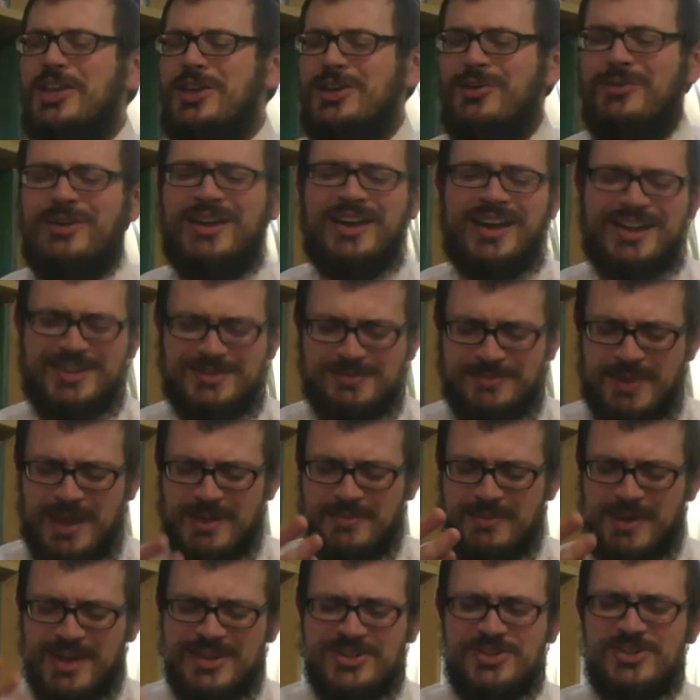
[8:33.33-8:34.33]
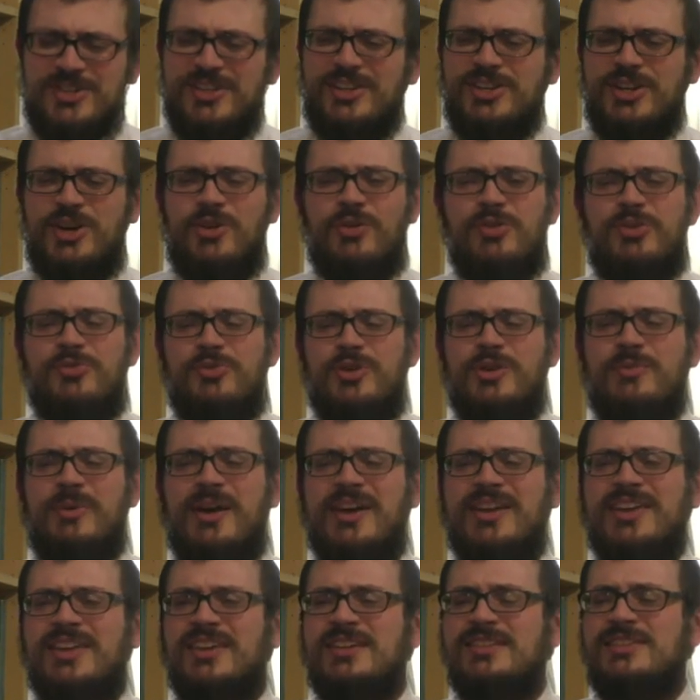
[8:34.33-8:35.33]
I mentioned, 3 of
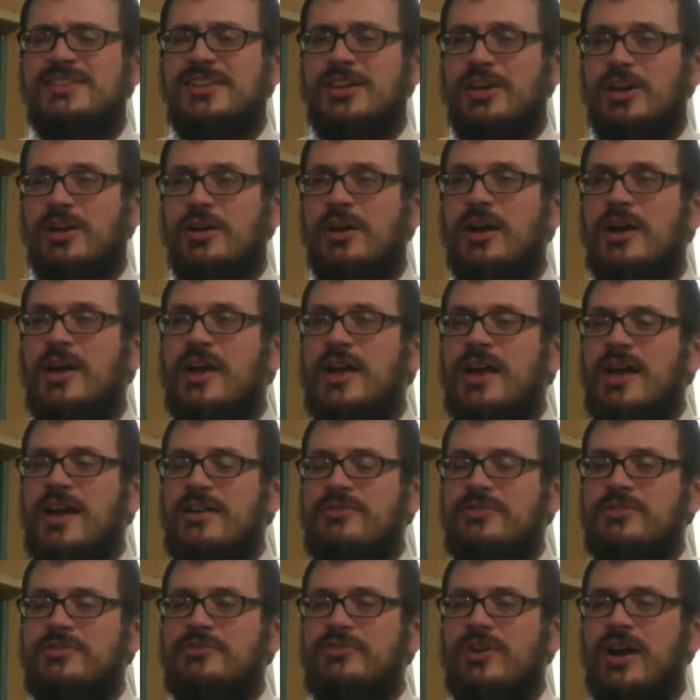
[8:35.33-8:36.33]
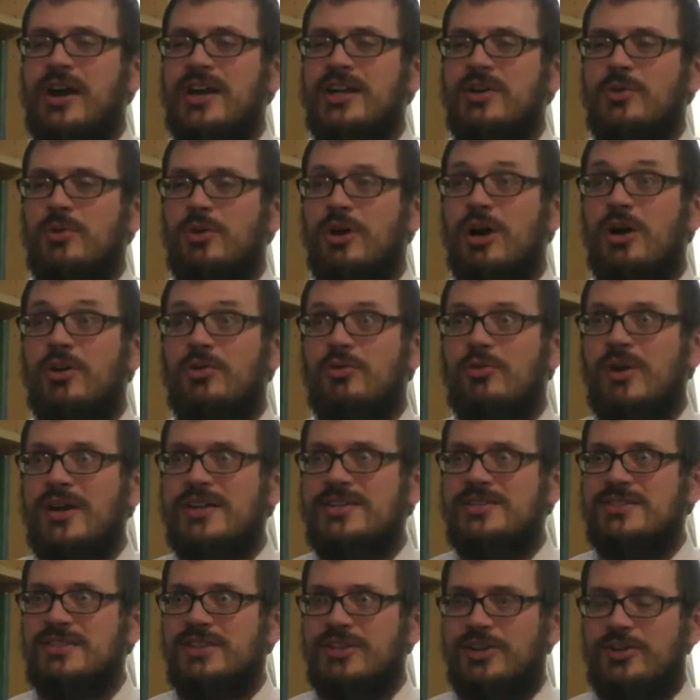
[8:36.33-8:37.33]
my kids here every Friday, we're all
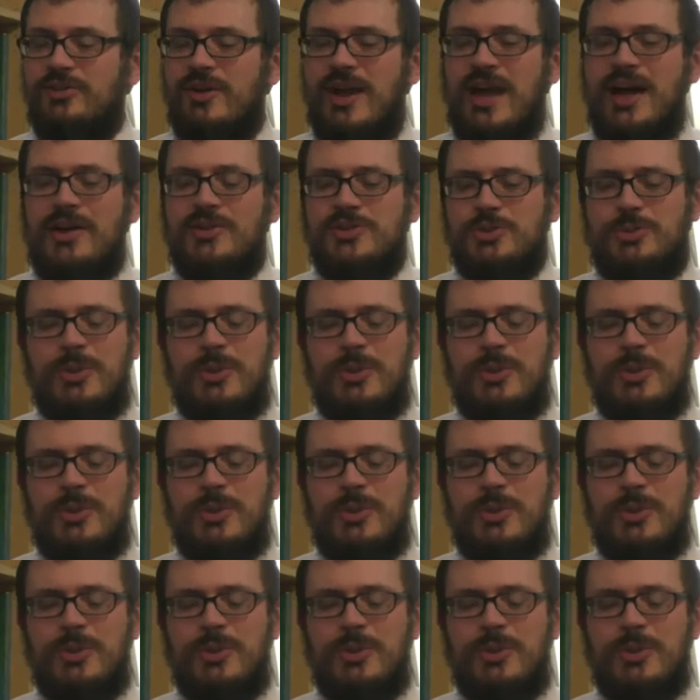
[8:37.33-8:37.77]
wrestling around.